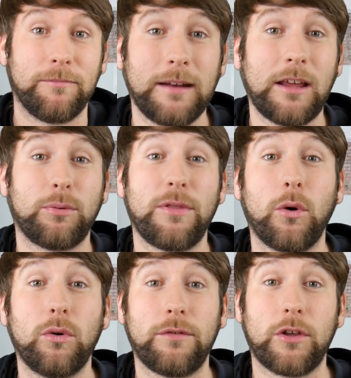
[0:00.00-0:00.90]
And as with
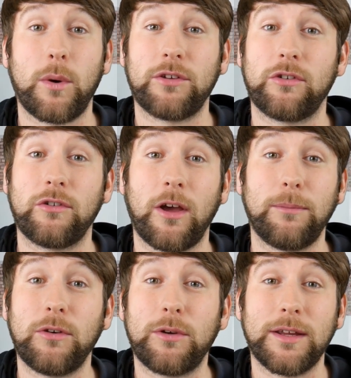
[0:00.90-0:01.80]
all of the question
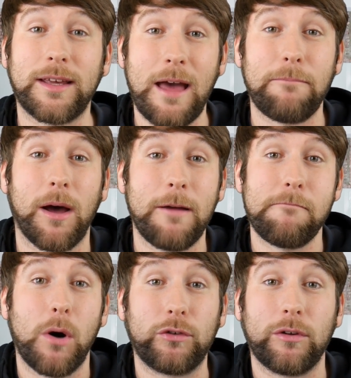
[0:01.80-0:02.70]
types, you can get my
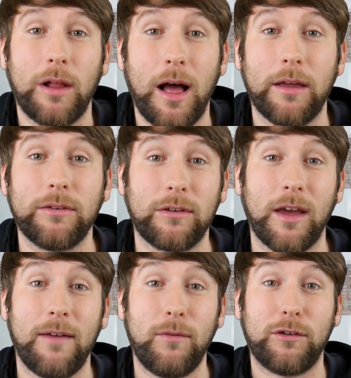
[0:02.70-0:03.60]
model answer
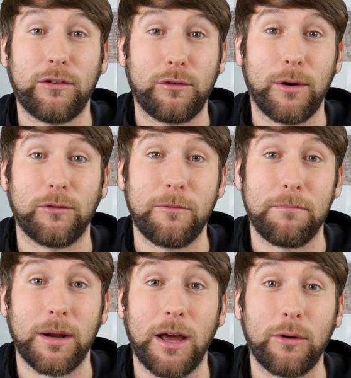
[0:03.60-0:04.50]
in the description
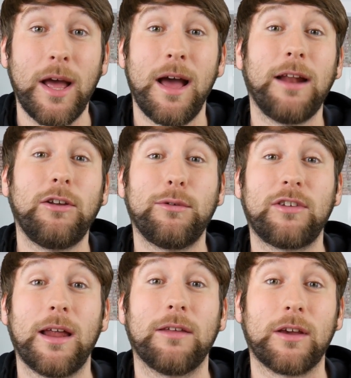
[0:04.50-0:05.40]
below and use
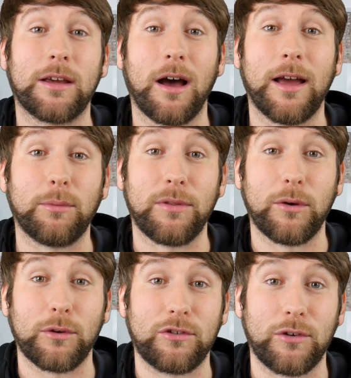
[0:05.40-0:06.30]
it as a guide with
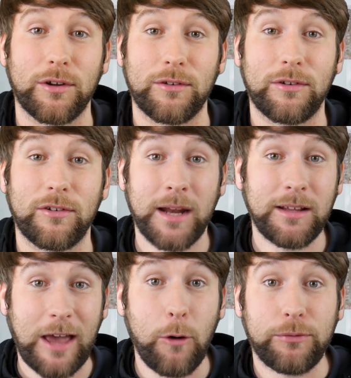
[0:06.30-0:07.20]
your students. And
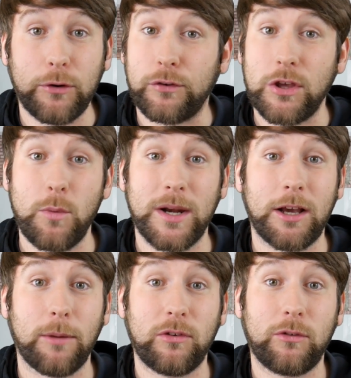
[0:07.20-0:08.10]
it's helpful for you when it
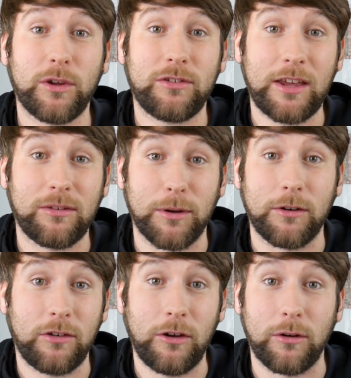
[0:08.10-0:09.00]
comes to
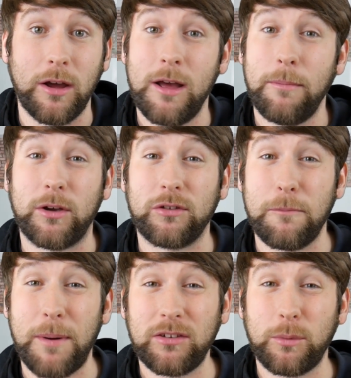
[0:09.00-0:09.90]
assessment too, because the
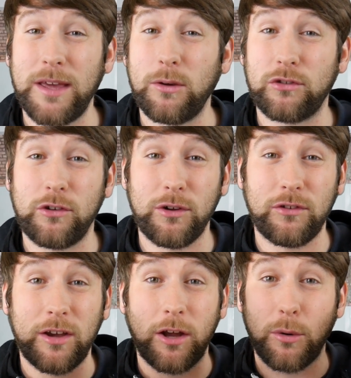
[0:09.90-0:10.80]
best way your
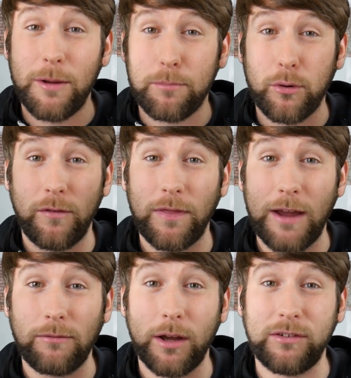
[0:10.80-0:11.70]
students are going to improve at
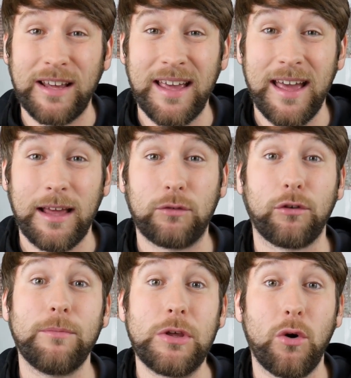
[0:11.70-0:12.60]
their writing is
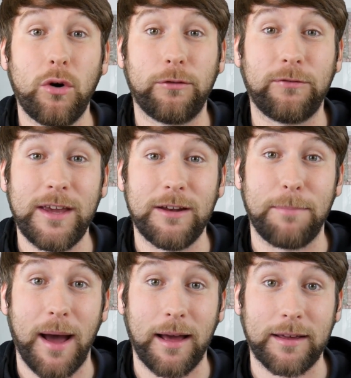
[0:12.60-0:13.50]
from your
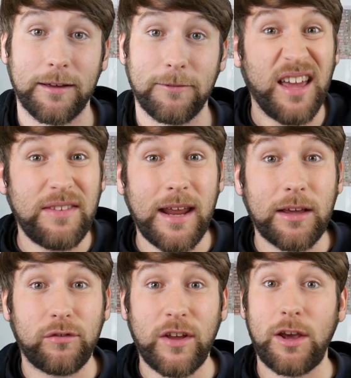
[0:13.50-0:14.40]
feedback. In the
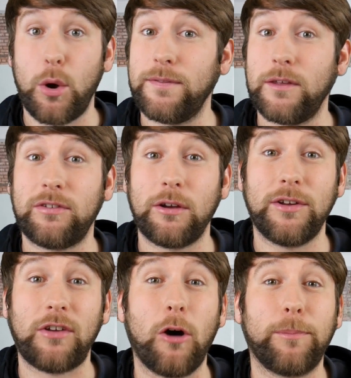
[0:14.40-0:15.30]
next video in this
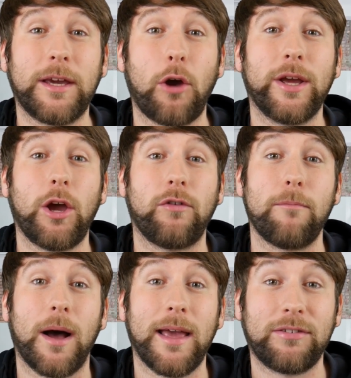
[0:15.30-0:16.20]
series, I'll be going over
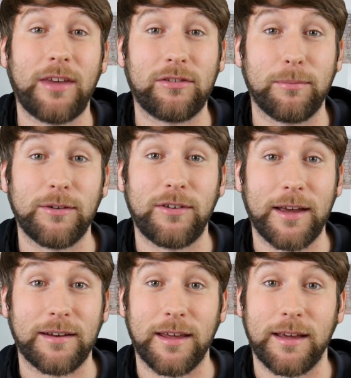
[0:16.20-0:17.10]
my assessment
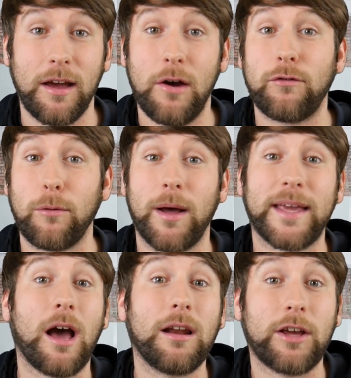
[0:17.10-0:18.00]
technique, from my
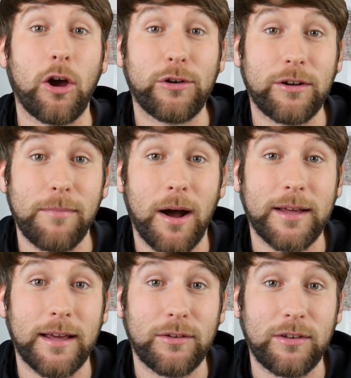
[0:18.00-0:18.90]
colour-coded
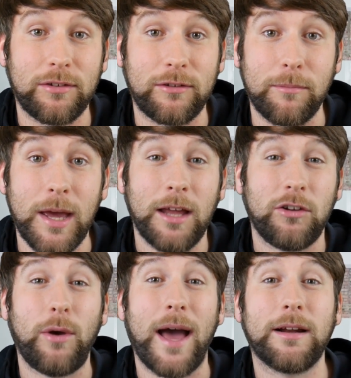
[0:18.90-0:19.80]
marking system
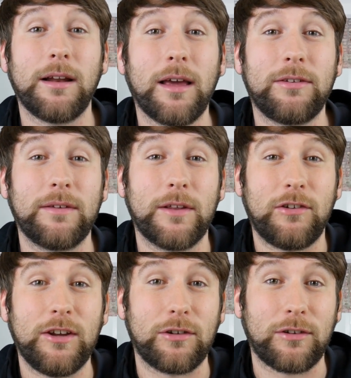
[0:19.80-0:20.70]
to analysing the
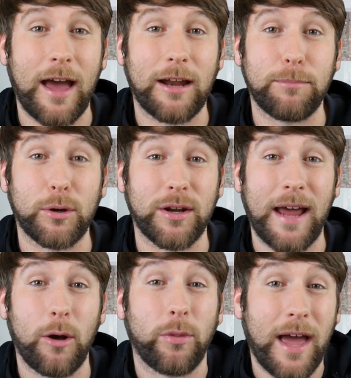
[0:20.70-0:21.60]
teacher's handbook and
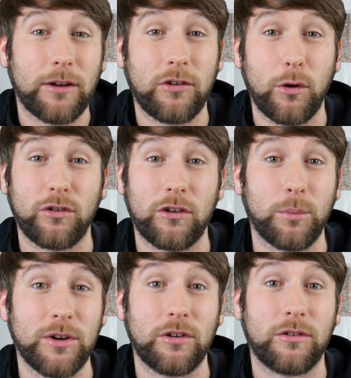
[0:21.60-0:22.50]
how that shows us
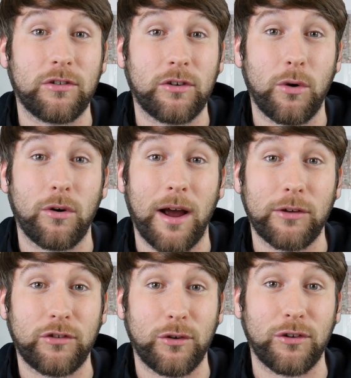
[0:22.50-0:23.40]
we should score our
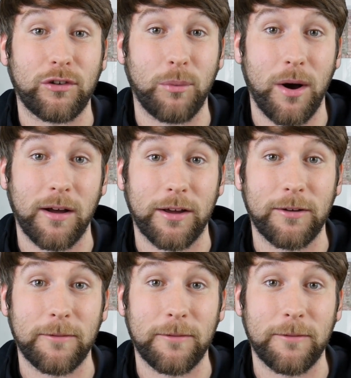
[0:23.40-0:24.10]
students' work.